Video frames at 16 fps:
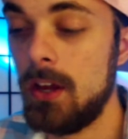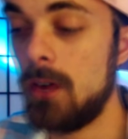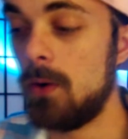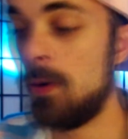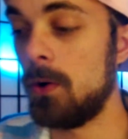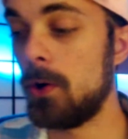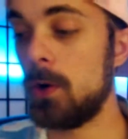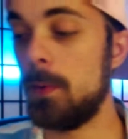
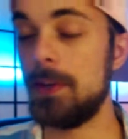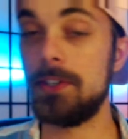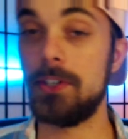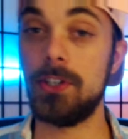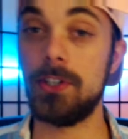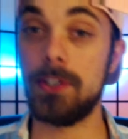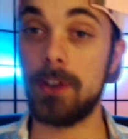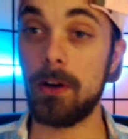oracle
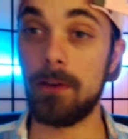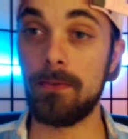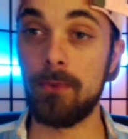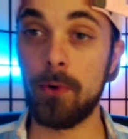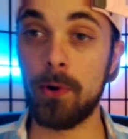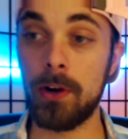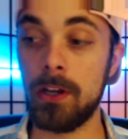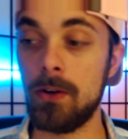messages there
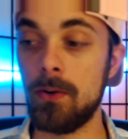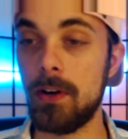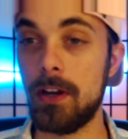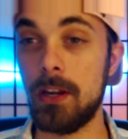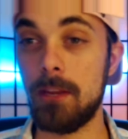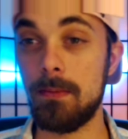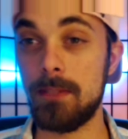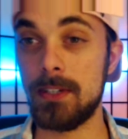for you,
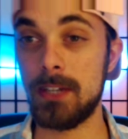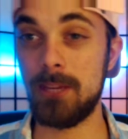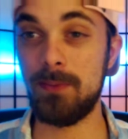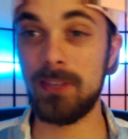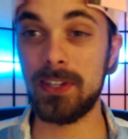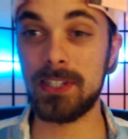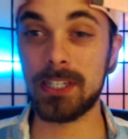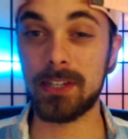any
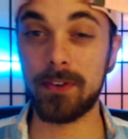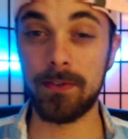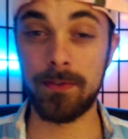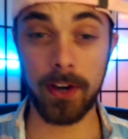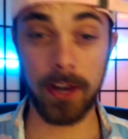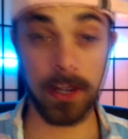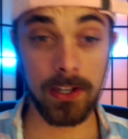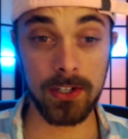tidbits of
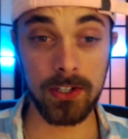advice,